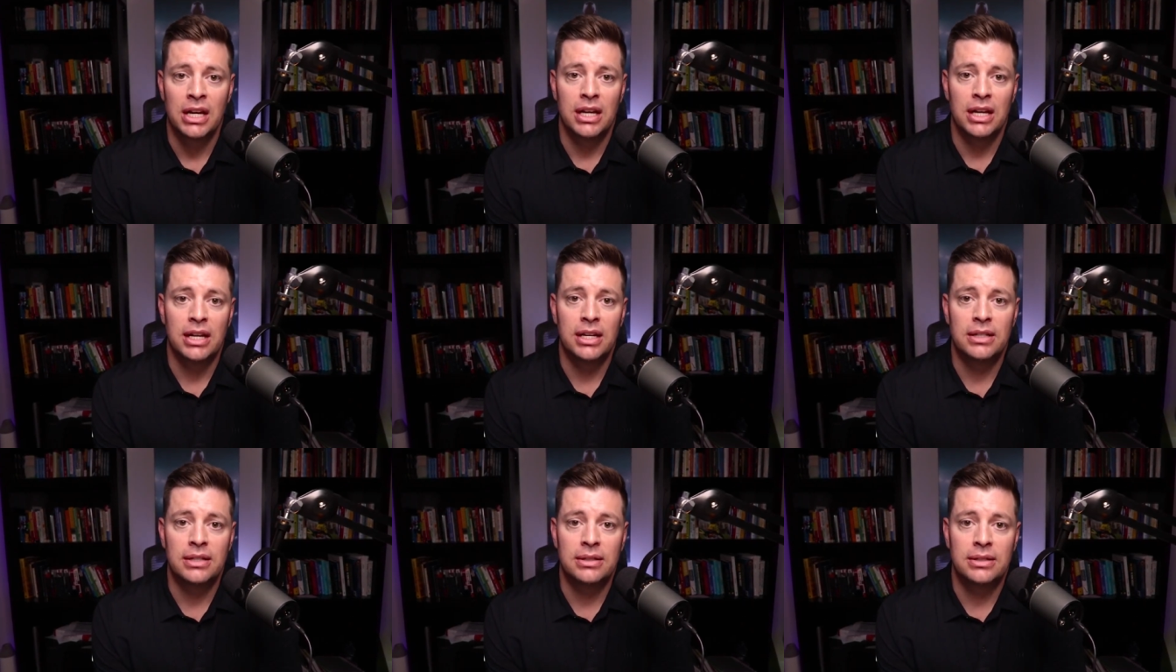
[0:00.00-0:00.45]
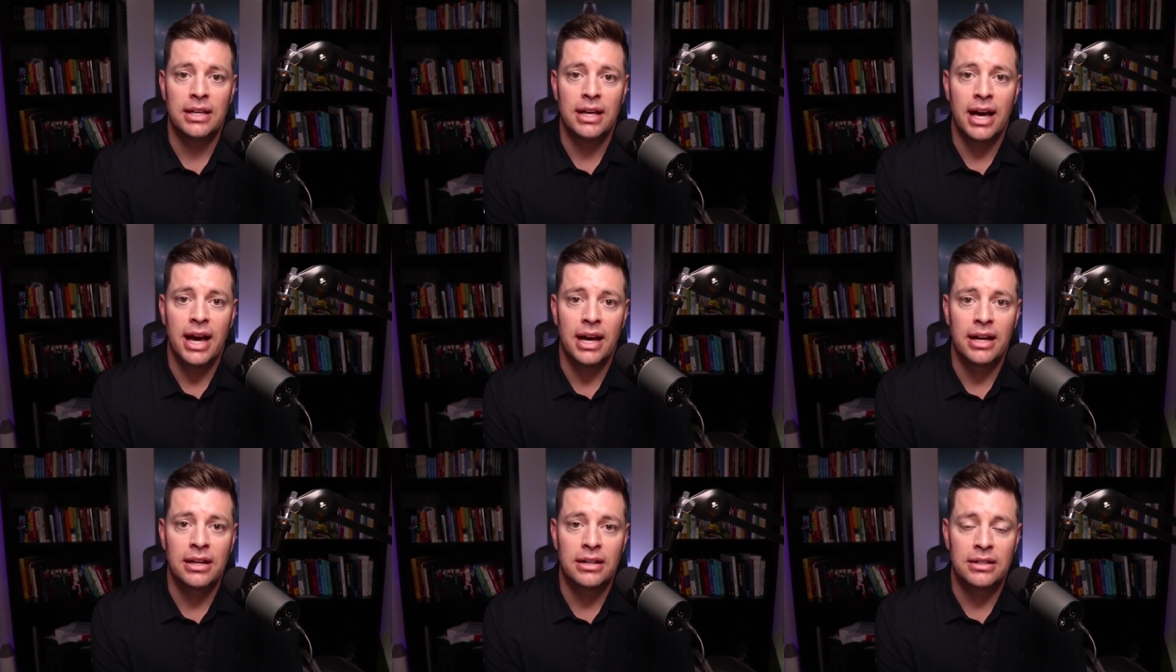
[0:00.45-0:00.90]
is
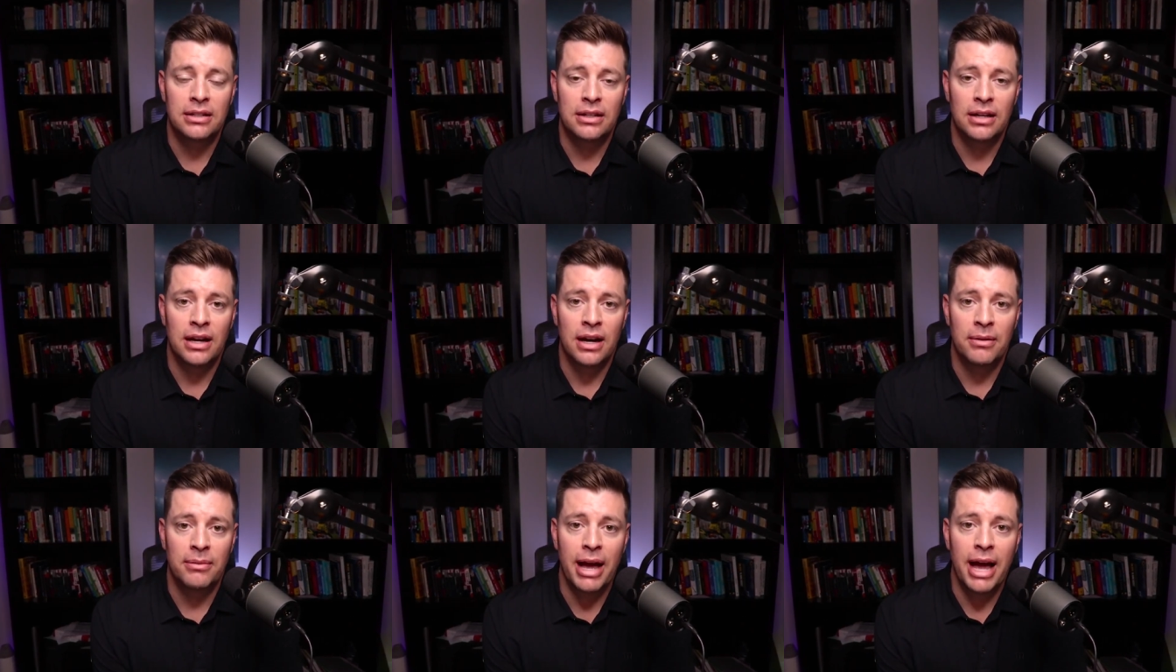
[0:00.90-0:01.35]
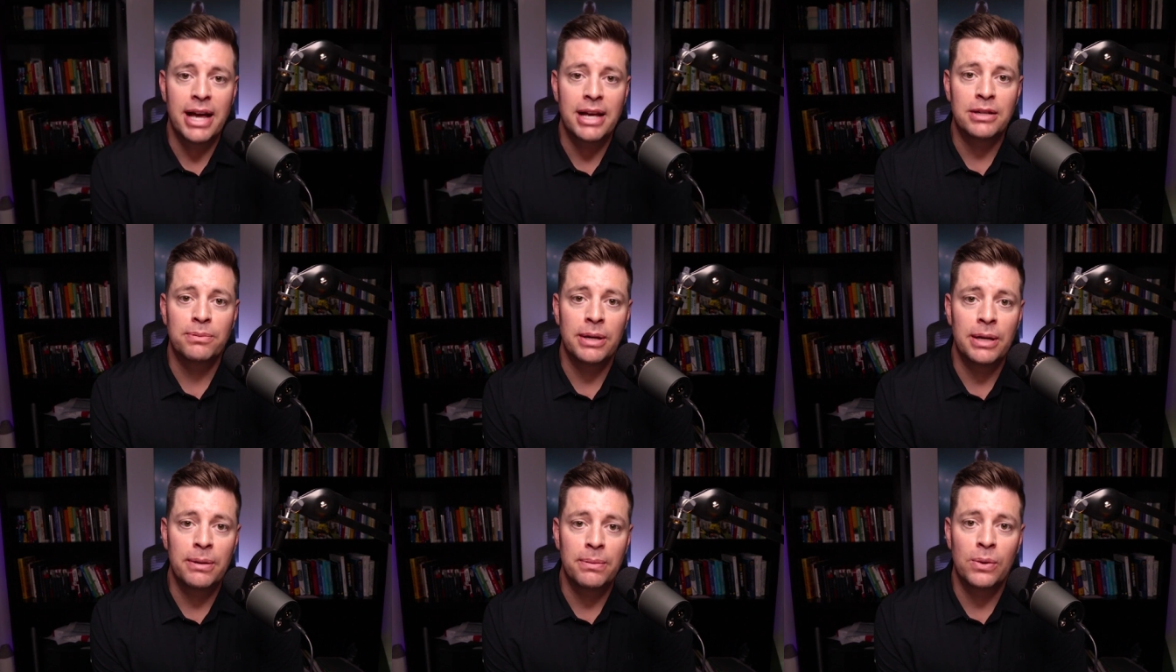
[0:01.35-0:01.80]
that as
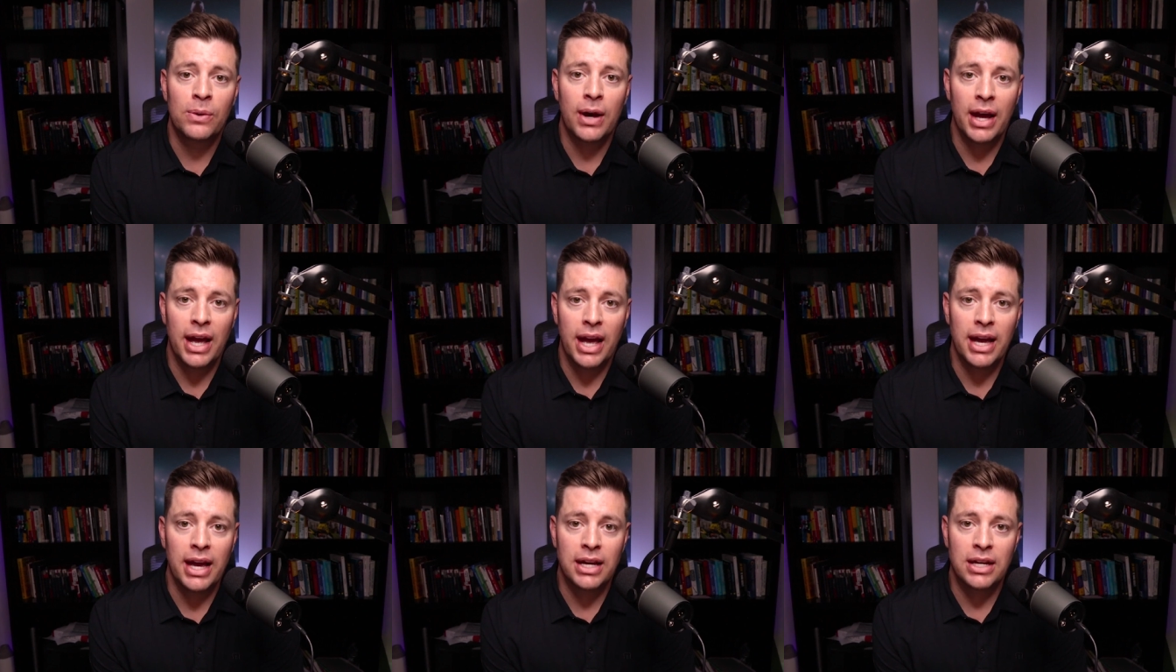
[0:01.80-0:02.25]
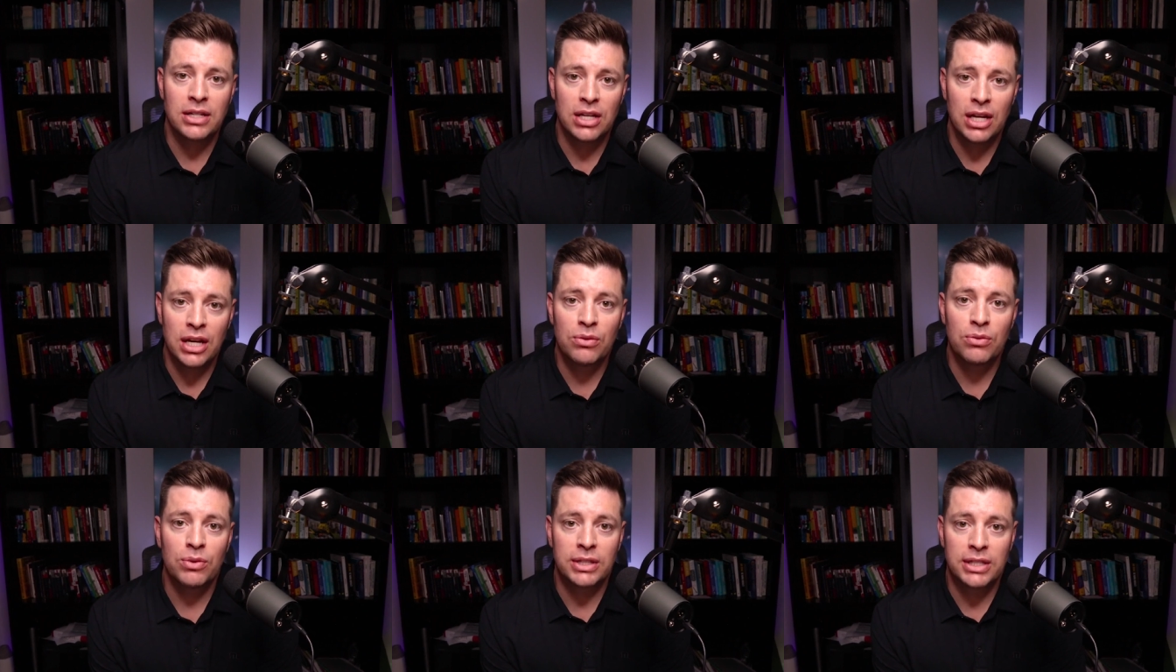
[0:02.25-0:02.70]
people age
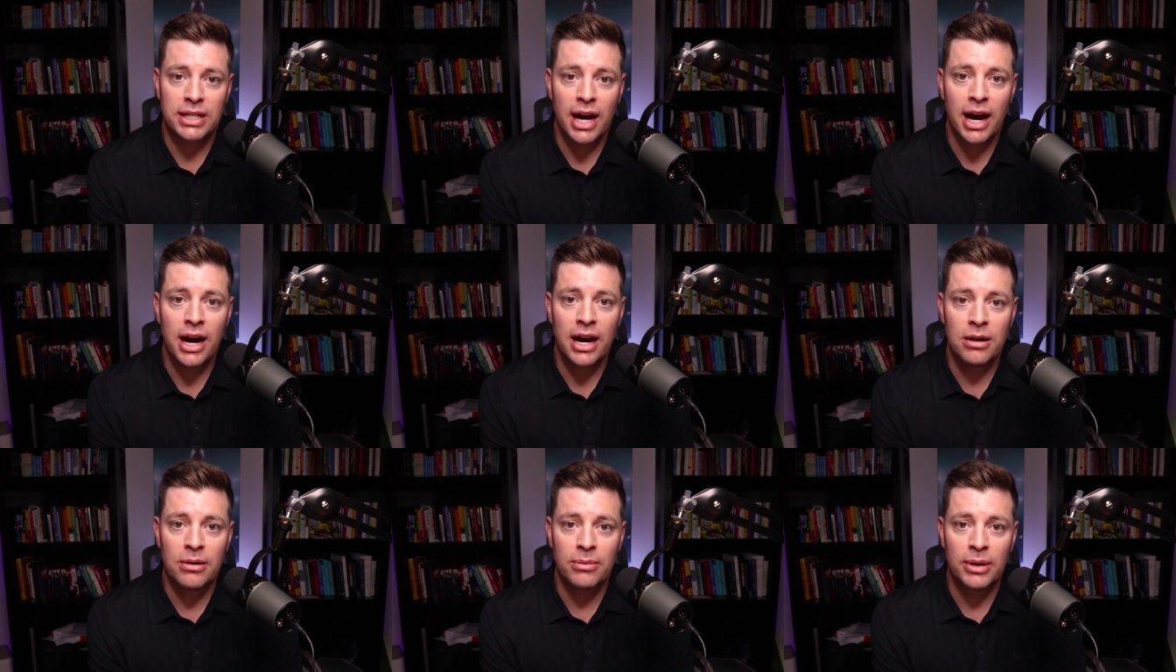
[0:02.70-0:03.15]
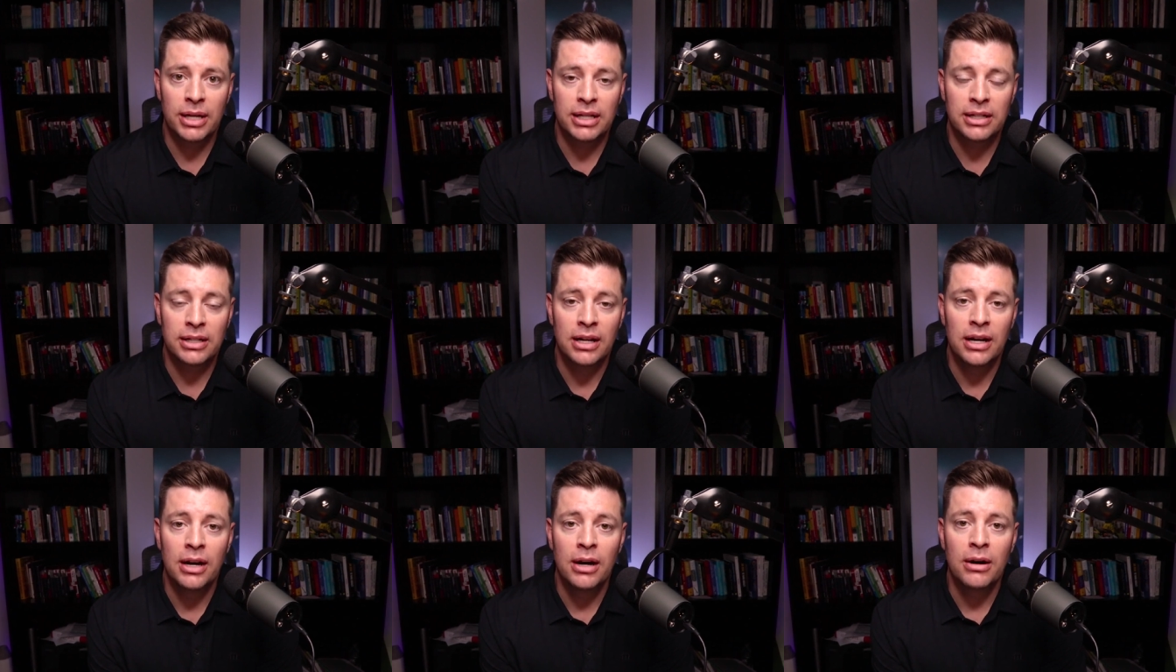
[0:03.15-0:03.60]
in retirement,